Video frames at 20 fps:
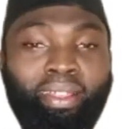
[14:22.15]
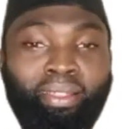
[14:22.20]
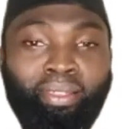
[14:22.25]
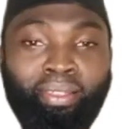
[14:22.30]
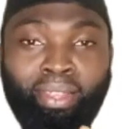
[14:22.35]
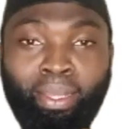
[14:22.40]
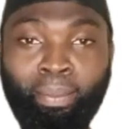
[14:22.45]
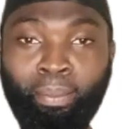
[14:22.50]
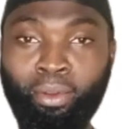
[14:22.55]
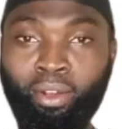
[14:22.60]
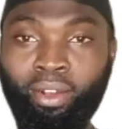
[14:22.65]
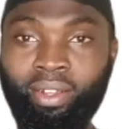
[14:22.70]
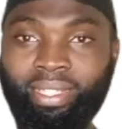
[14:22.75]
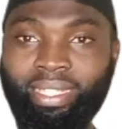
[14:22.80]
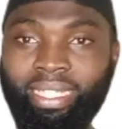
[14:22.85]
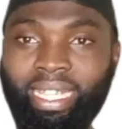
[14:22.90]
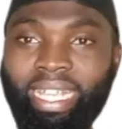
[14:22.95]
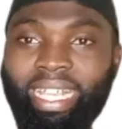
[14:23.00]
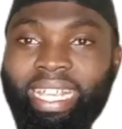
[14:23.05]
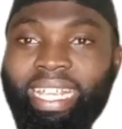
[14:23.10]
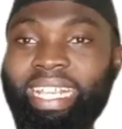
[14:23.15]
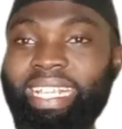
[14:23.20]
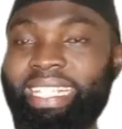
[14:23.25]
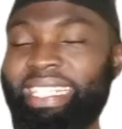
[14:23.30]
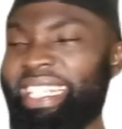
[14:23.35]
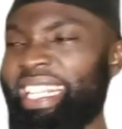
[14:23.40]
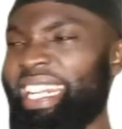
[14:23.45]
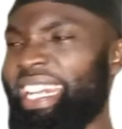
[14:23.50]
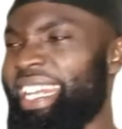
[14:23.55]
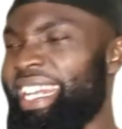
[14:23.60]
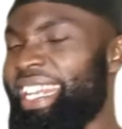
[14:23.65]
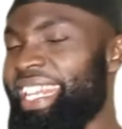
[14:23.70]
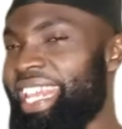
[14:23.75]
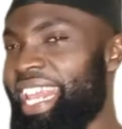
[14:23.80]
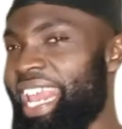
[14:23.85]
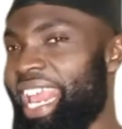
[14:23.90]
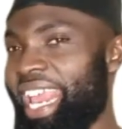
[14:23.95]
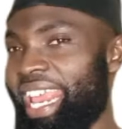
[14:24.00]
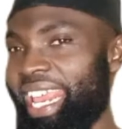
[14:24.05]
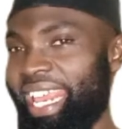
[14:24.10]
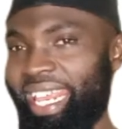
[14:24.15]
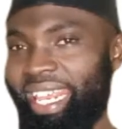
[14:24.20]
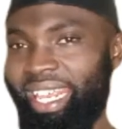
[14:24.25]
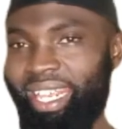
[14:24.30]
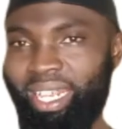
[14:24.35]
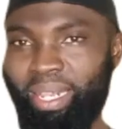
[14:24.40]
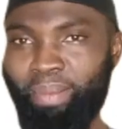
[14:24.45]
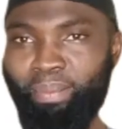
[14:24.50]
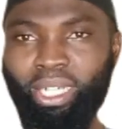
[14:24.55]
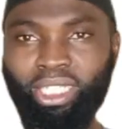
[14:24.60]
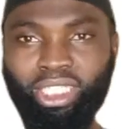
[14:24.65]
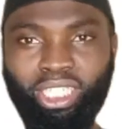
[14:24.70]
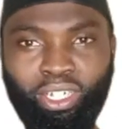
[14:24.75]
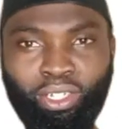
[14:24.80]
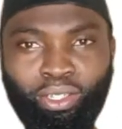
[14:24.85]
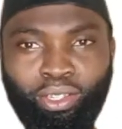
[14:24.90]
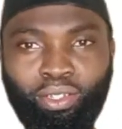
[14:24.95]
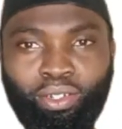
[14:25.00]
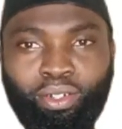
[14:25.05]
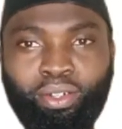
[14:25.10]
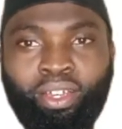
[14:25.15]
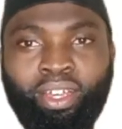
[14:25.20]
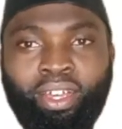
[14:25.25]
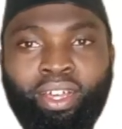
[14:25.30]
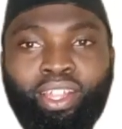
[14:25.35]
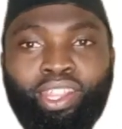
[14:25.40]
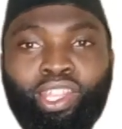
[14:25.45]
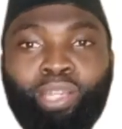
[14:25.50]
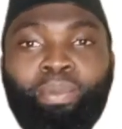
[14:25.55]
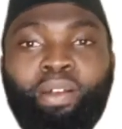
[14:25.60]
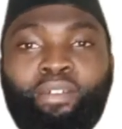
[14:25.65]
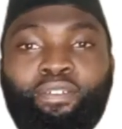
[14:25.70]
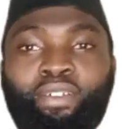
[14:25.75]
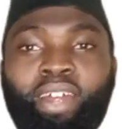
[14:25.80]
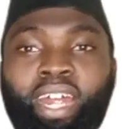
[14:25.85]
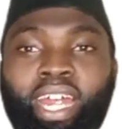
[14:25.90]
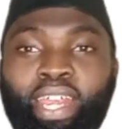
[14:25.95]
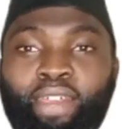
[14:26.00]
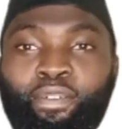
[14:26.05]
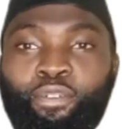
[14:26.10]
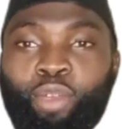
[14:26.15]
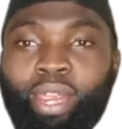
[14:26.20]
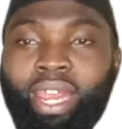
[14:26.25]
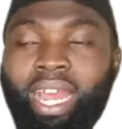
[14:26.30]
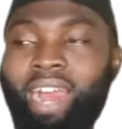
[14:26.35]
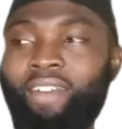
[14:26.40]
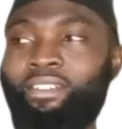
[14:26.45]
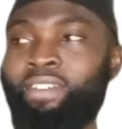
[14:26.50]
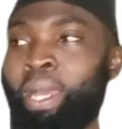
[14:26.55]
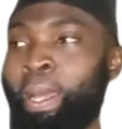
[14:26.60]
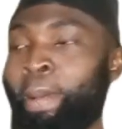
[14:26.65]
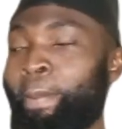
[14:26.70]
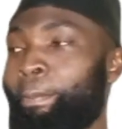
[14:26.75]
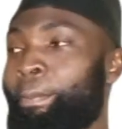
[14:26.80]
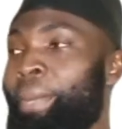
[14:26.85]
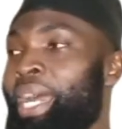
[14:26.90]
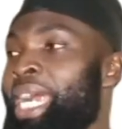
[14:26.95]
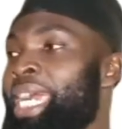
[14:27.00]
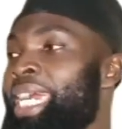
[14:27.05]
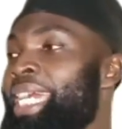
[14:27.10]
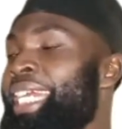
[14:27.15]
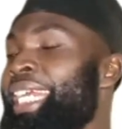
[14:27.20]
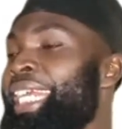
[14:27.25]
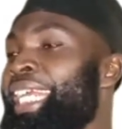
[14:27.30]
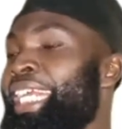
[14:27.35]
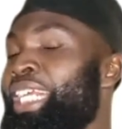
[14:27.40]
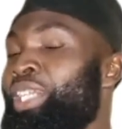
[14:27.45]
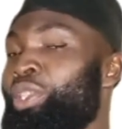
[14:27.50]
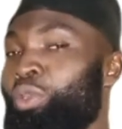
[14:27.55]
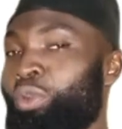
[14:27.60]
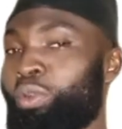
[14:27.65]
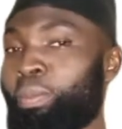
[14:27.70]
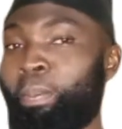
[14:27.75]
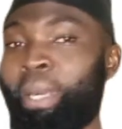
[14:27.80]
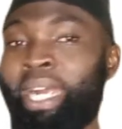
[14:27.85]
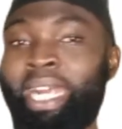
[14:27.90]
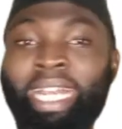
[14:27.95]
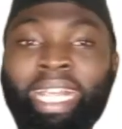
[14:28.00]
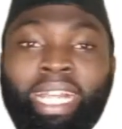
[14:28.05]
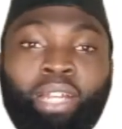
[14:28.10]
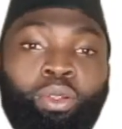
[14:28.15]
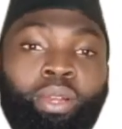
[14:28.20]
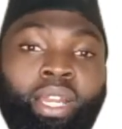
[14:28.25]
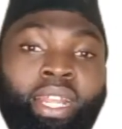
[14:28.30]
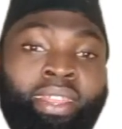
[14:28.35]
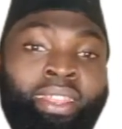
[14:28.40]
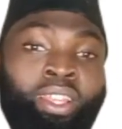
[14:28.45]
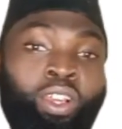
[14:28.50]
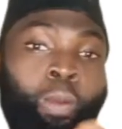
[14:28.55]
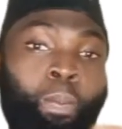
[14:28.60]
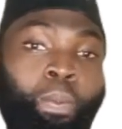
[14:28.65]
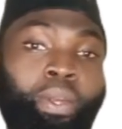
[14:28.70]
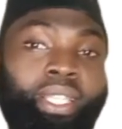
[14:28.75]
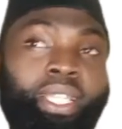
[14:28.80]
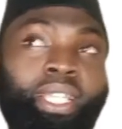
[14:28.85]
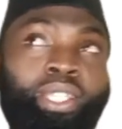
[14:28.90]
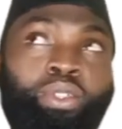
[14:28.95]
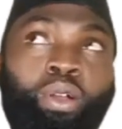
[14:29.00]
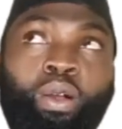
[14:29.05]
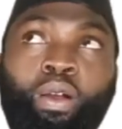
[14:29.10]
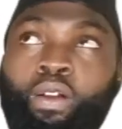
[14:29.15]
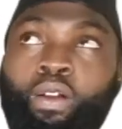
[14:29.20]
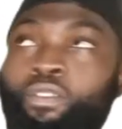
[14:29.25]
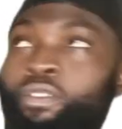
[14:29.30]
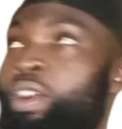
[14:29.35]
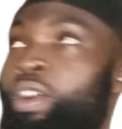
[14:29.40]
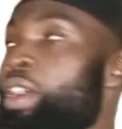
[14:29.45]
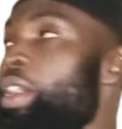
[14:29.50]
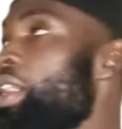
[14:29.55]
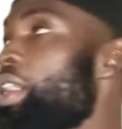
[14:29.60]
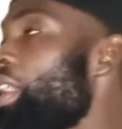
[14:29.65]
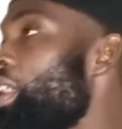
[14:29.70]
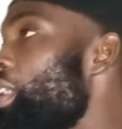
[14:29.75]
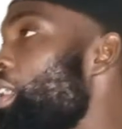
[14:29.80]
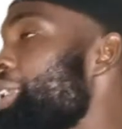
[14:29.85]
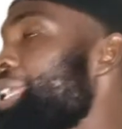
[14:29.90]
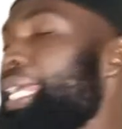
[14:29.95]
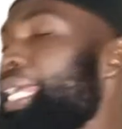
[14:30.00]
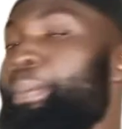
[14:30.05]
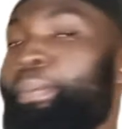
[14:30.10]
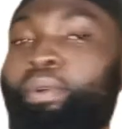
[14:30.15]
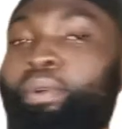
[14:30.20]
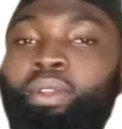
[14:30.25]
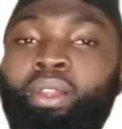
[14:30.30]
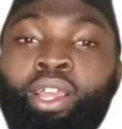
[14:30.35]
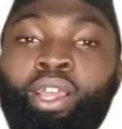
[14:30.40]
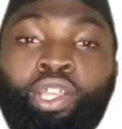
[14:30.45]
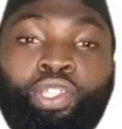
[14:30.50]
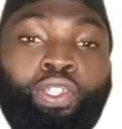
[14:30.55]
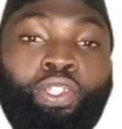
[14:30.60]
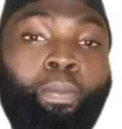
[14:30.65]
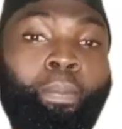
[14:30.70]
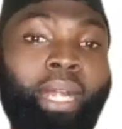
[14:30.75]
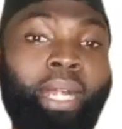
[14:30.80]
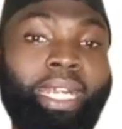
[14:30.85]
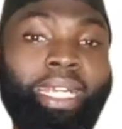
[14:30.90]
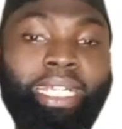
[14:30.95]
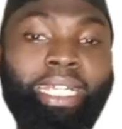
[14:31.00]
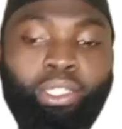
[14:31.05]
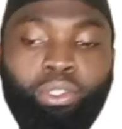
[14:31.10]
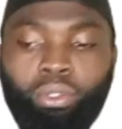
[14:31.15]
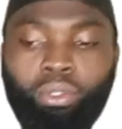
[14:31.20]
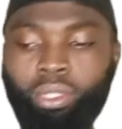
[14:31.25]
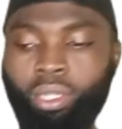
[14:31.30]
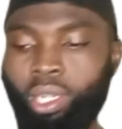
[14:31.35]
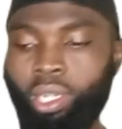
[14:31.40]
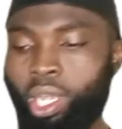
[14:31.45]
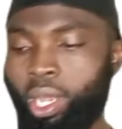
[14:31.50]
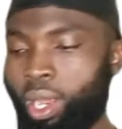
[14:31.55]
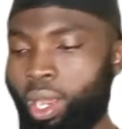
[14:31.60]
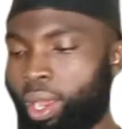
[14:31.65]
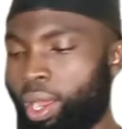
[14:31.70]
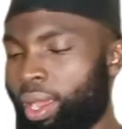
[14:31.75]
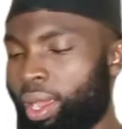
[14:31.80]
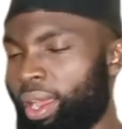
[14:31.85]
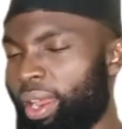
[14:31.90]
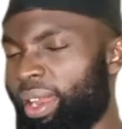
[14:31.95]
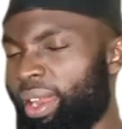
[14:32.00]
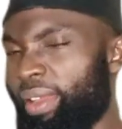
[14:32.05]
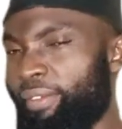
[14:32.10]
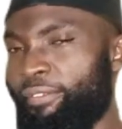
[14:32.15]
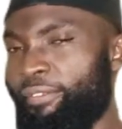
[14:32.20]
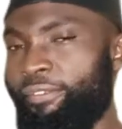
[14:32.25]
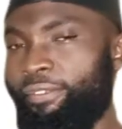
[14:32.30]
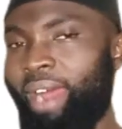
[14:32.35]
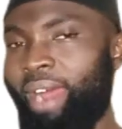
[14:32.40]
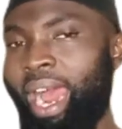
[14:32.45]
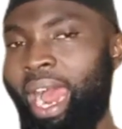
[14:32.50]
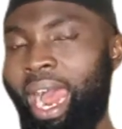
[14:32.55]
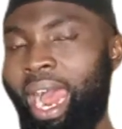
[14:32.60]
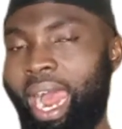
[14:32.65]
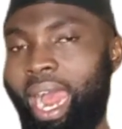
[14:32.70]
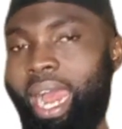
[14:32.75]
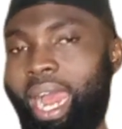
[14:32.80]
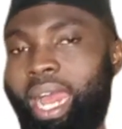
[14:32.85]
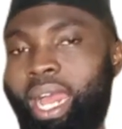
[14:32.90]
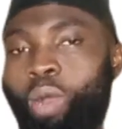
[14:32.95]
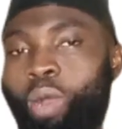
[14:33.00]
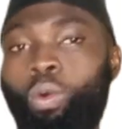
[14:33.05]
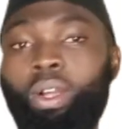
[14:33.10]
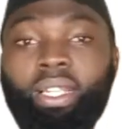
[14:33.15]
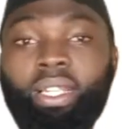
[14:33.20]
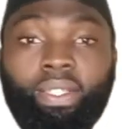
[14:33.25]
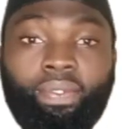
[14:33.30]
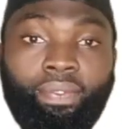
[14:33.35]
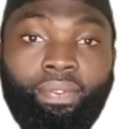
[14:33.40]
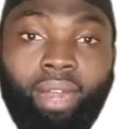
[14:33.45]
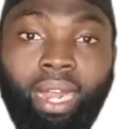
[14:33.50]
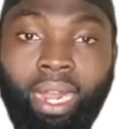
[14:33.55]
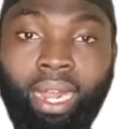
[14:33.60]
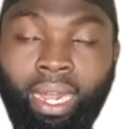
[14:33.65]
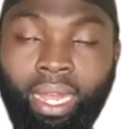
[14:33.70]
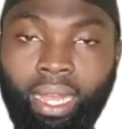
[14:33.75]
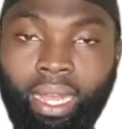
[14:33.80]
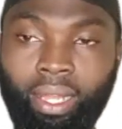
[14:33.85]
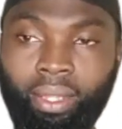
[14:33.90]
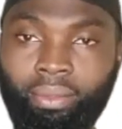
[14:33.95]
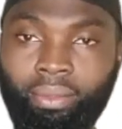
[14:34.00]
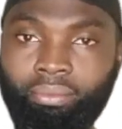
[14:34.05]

The mosque is near. MashaAllah. Number 5, we have ba'idun. Ba'idun is the opposite of qaribun. So ba'idun, far. What is far?